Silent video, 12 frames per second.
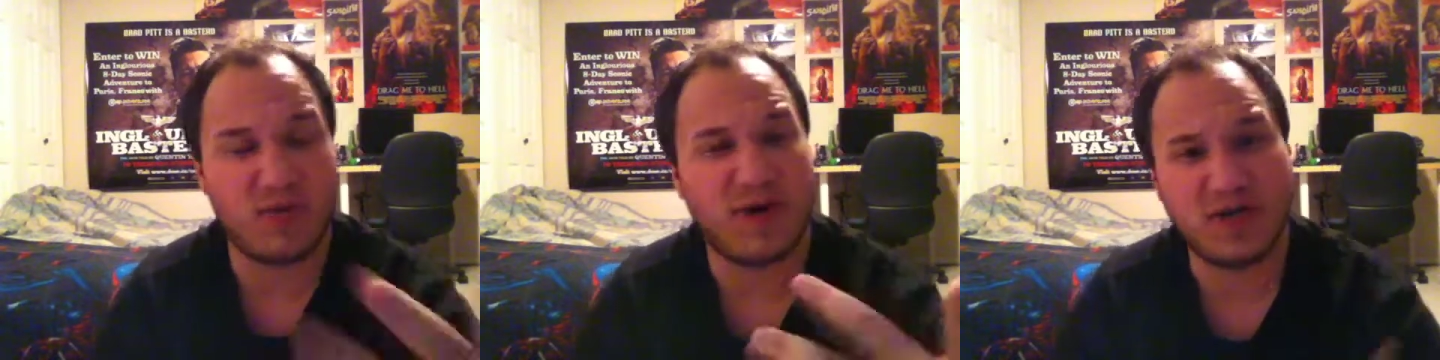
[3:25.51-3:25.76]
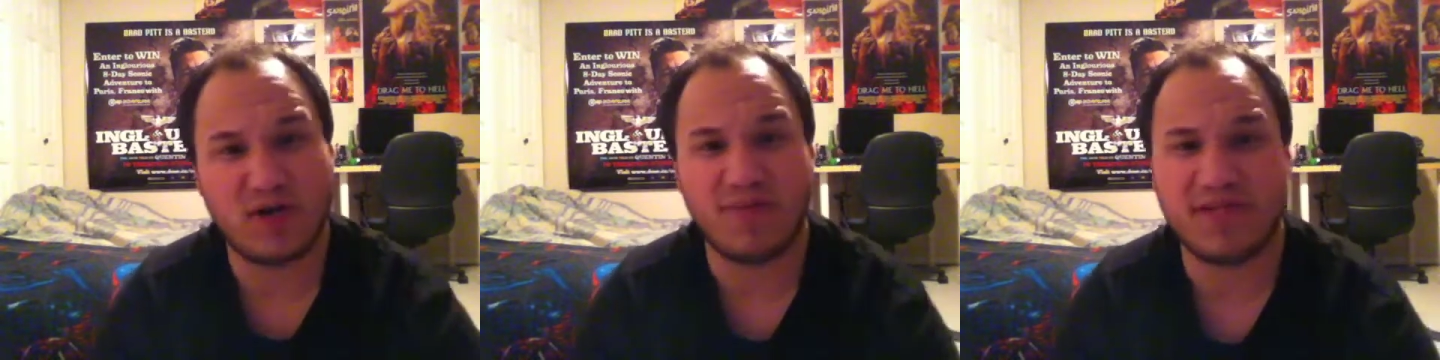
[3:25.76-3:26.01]
who
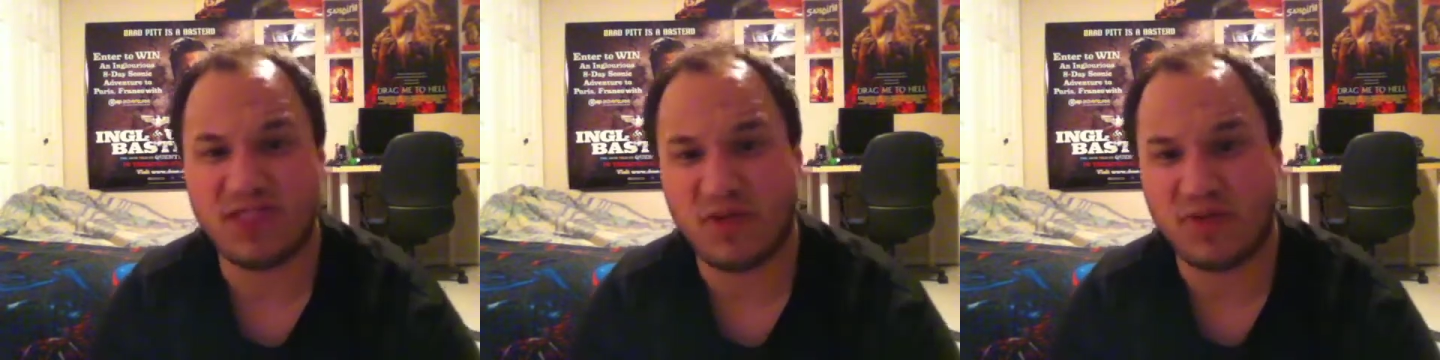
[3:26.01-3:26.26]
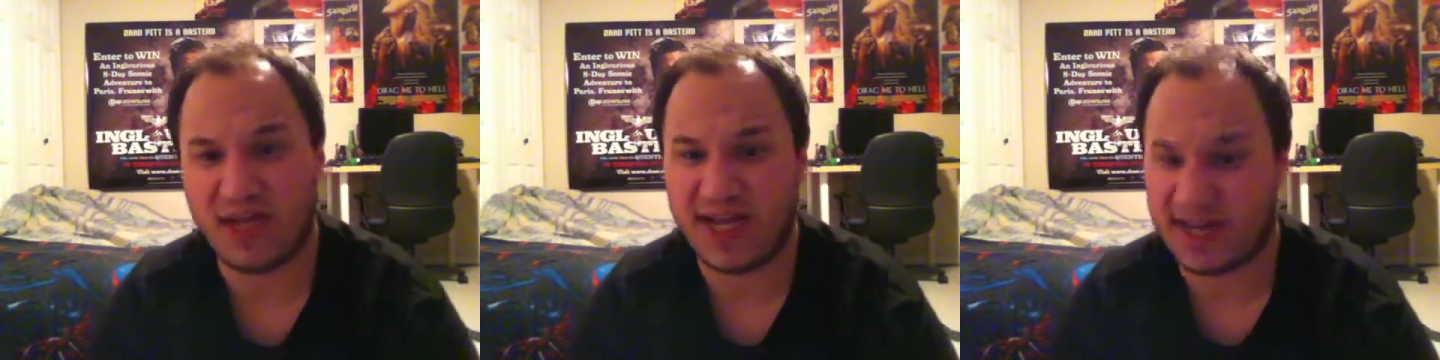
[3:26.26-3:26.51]
I normally
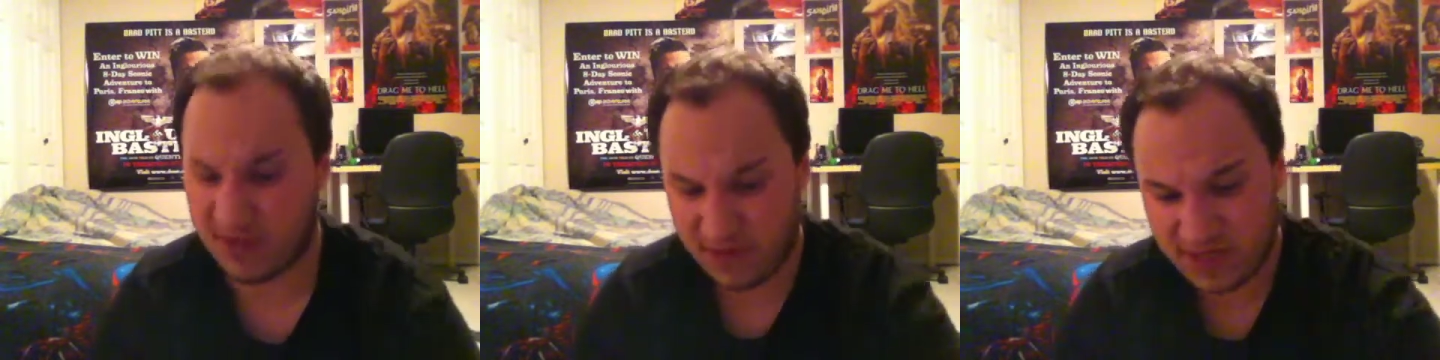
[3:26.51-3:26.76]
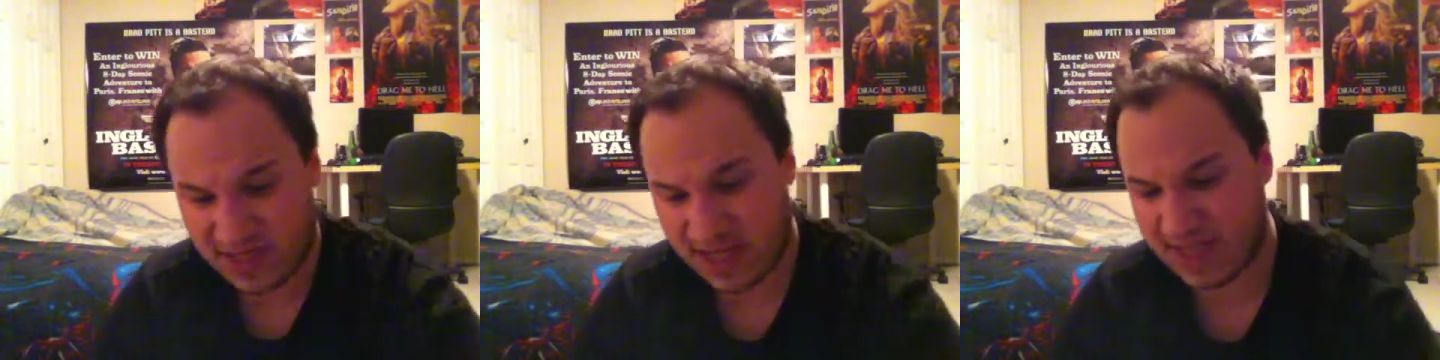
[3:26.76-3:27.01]
don't like, and I
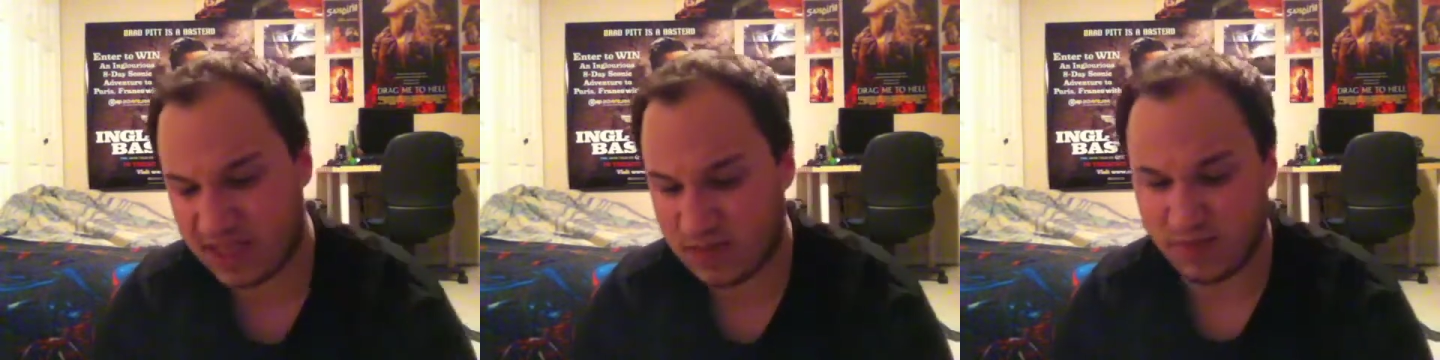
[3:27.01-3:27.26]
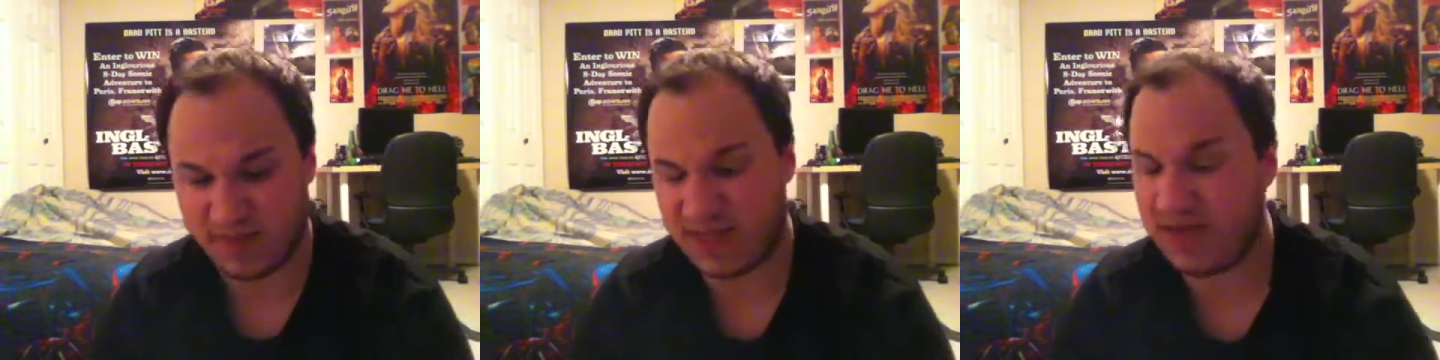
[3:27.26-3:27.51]
really don't like in
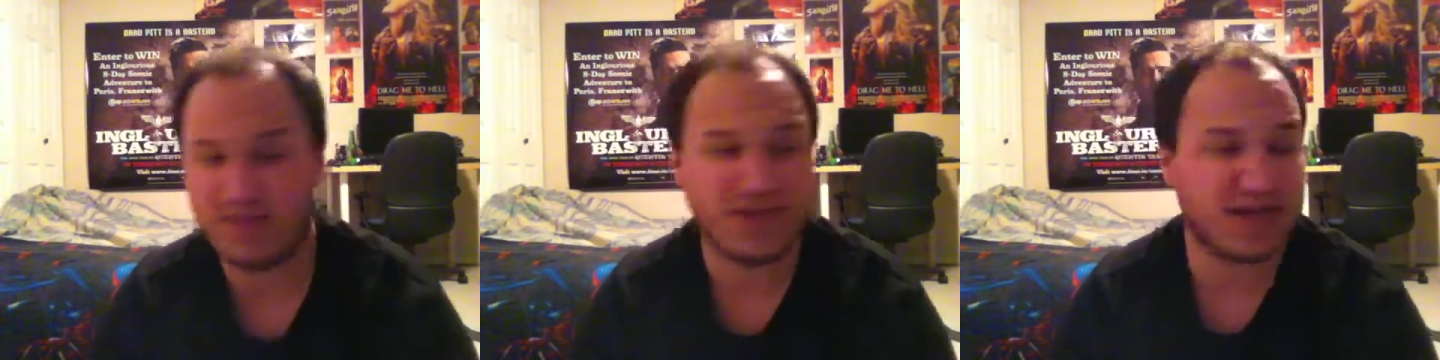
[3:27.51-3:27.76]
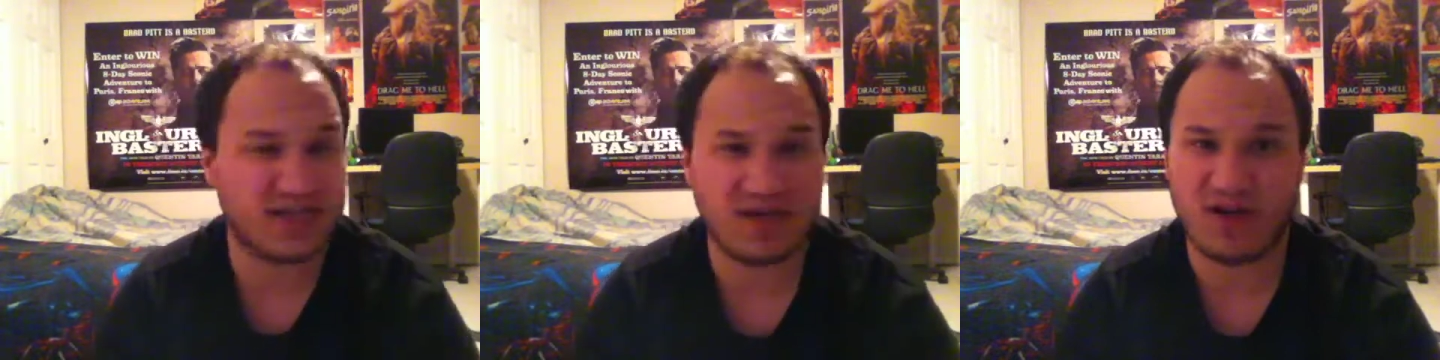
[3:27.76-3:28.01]
this movie, he was
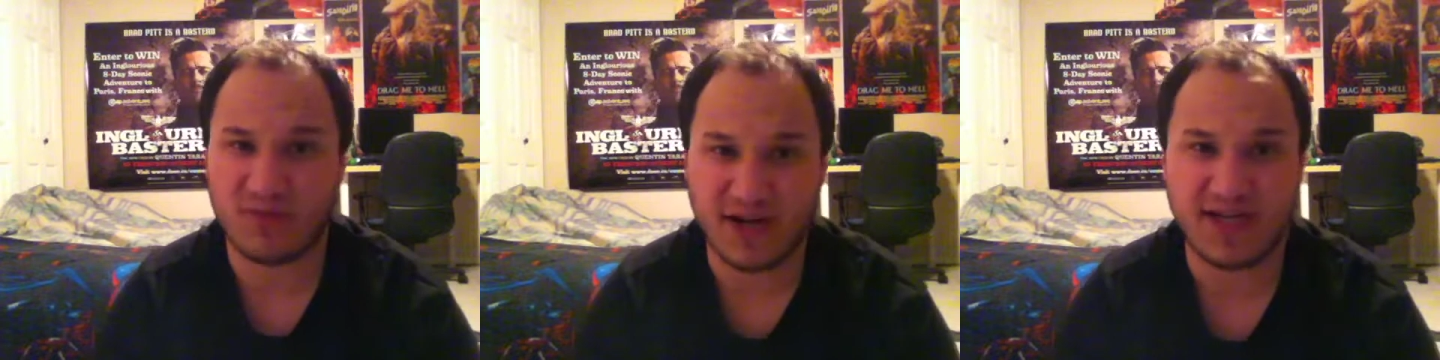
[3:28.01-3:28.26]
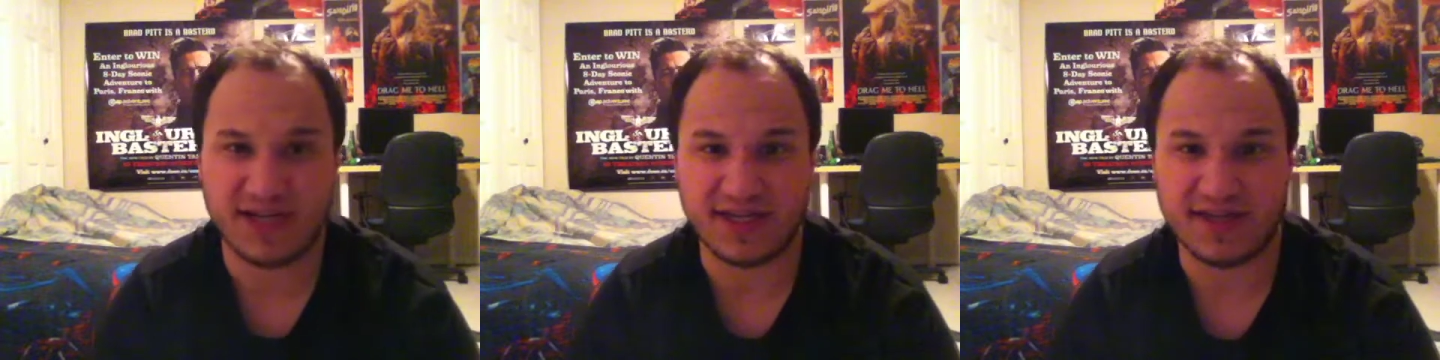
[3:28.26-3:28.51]
actually
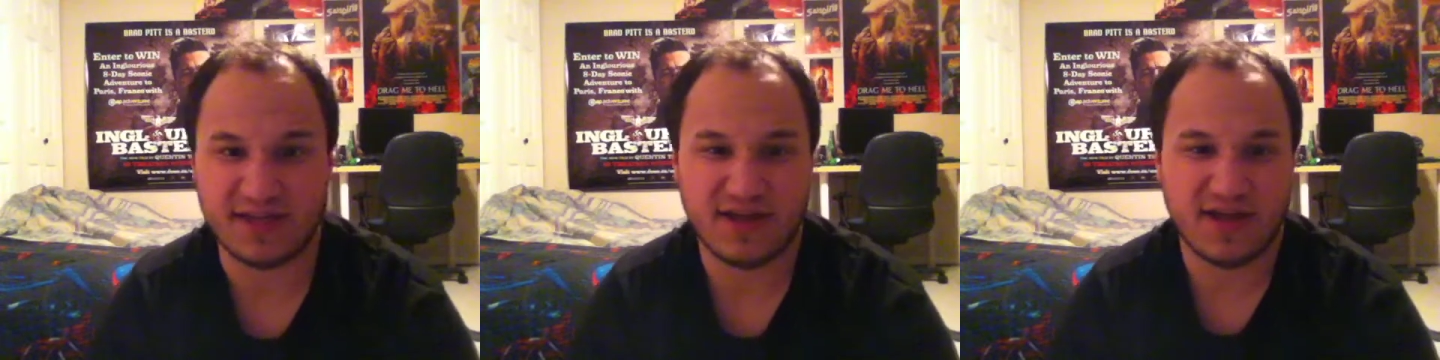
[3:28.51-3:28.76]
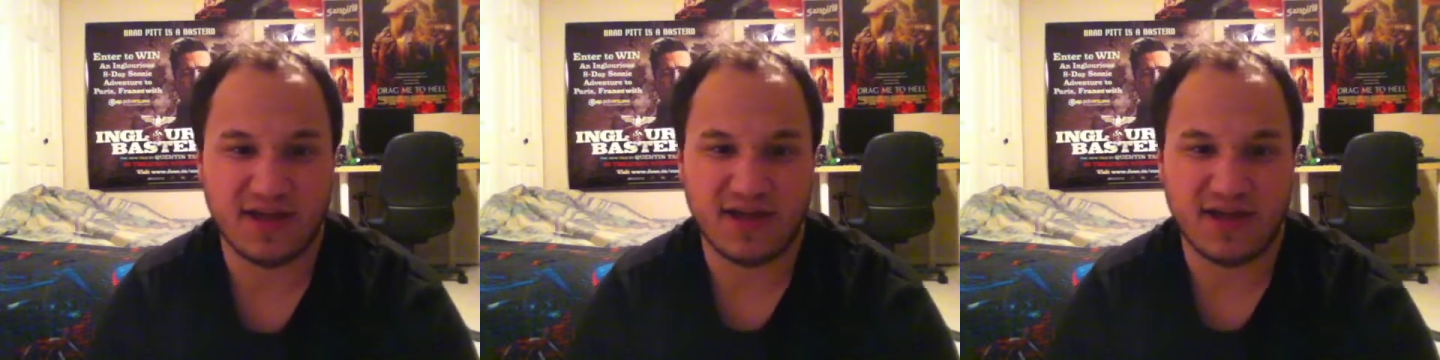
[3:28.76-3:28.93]
alright in it.